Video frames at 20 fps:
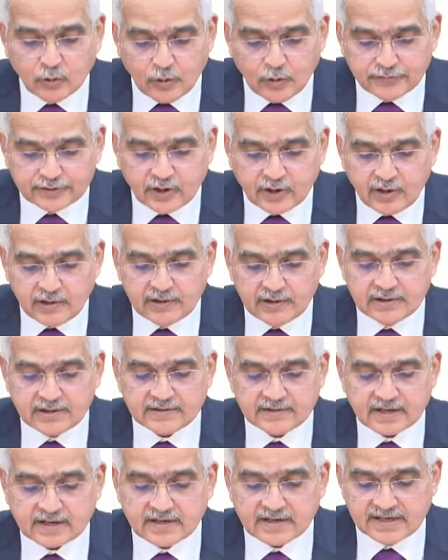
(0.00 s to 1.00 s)
Overall,
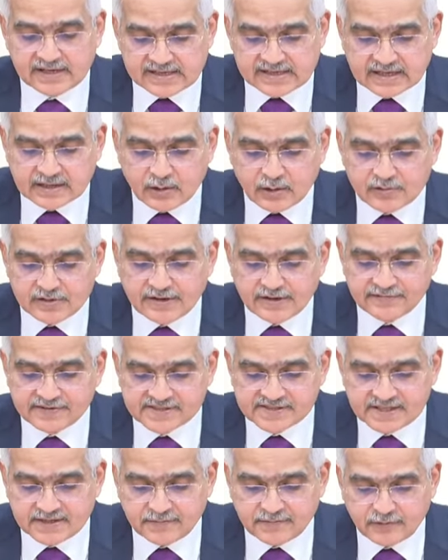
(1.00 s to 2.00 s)
the current account
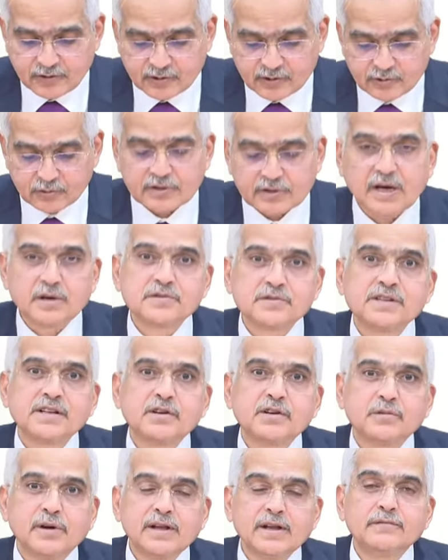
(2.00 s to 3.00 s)
deficit for
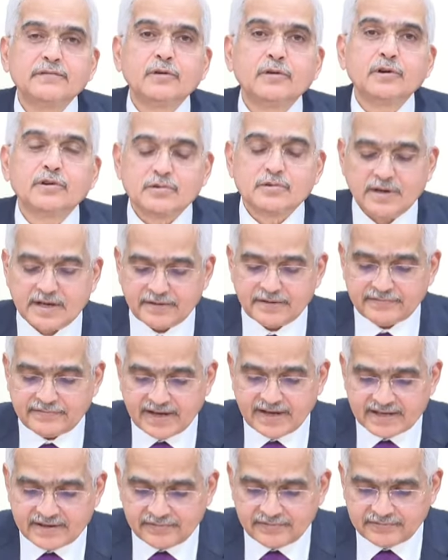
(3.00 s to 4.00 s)

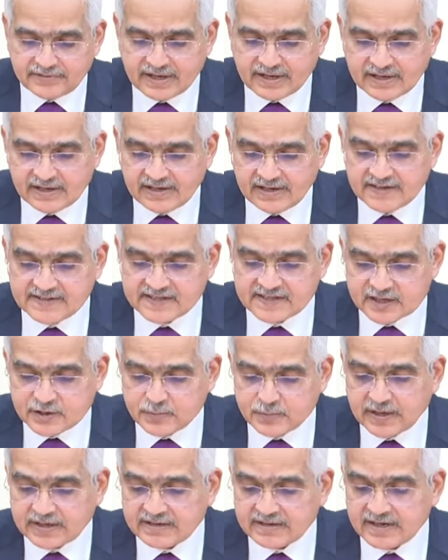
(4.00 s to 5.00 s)
2024-25 is
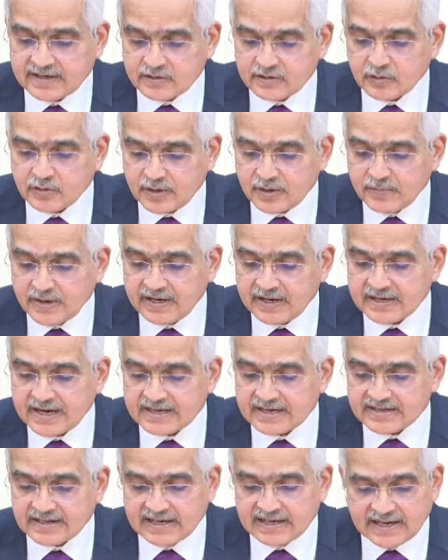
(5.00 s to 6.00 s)
expected to remain
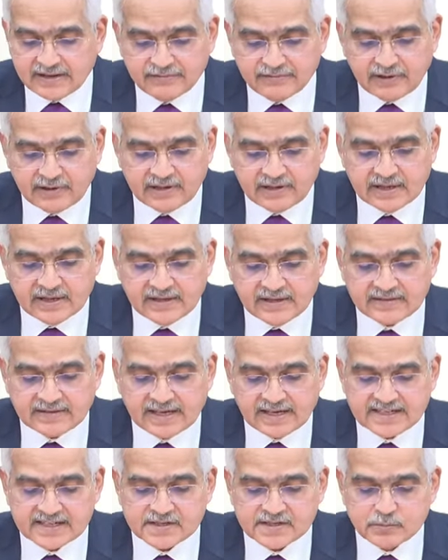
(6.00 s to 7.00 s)
at a level
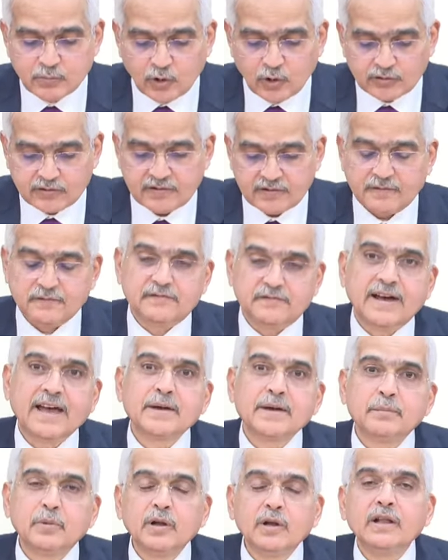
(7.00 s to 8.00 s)
that is both
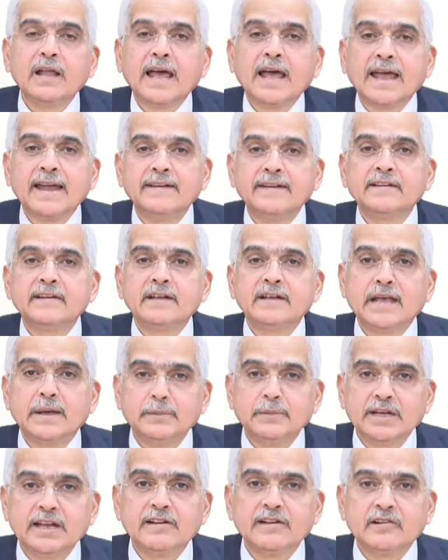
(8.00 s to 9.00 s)
viable and
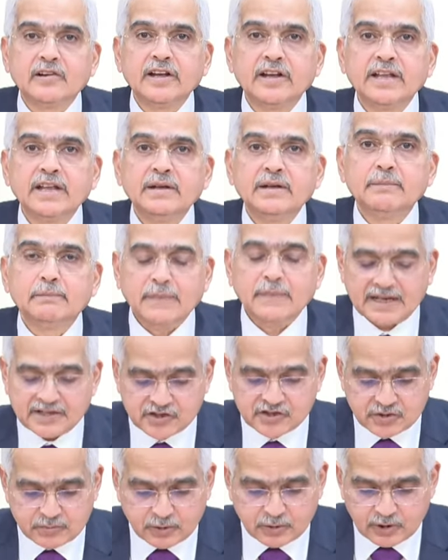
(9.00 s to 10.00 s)
eminently
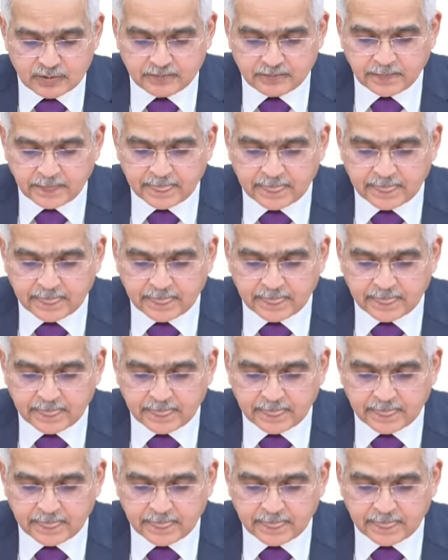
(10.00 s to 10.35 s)
manageable.